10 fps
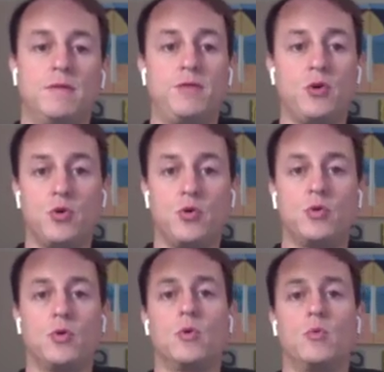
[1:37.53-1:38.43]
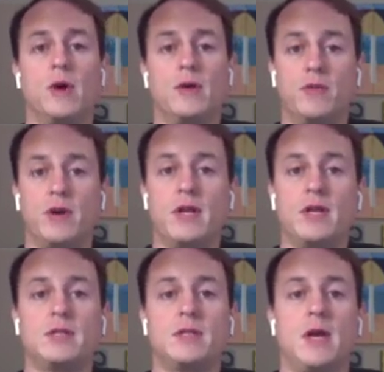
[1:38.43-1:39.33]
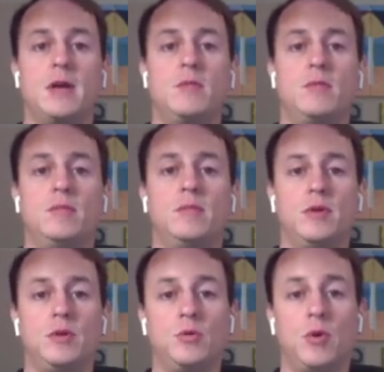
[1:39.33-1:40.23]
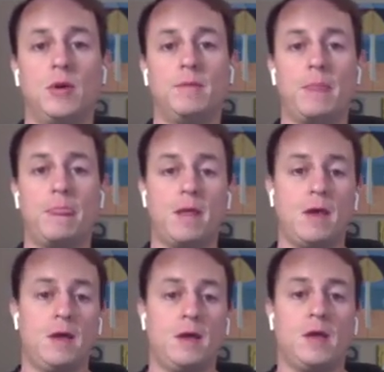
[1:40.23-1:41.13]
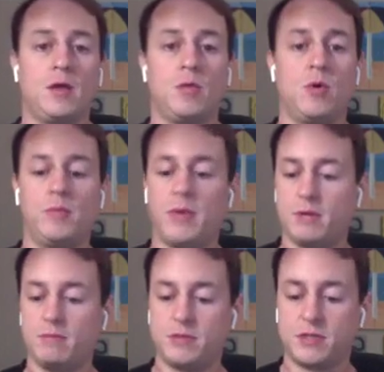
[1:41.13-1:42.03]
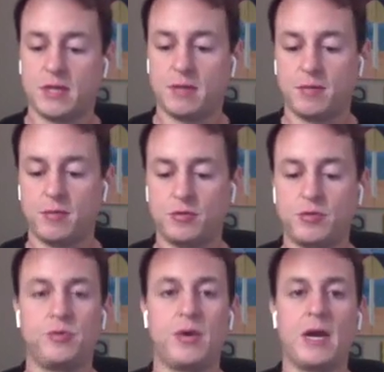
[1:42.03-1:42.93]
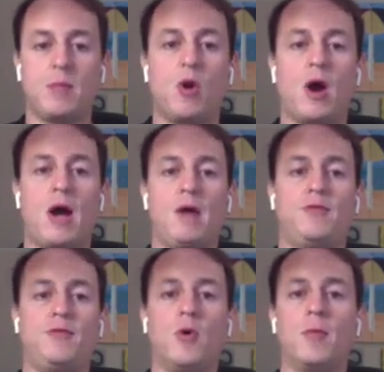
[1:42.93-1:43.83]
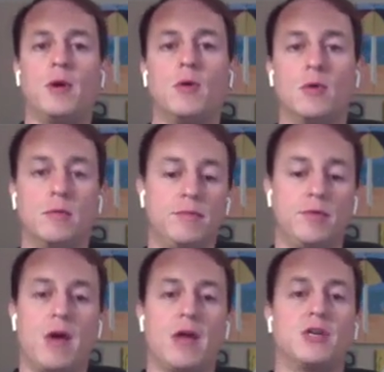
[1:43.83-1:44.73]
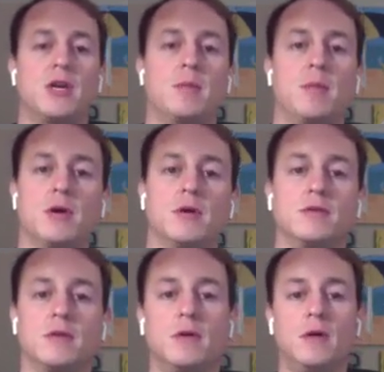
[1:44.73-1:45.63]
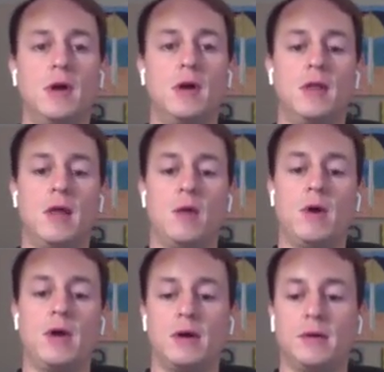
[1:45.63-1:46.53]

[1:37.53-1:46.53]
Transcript: food or whatever it is, and you won't be susceptible to any more hives forming or the rash getting bigger. So that way,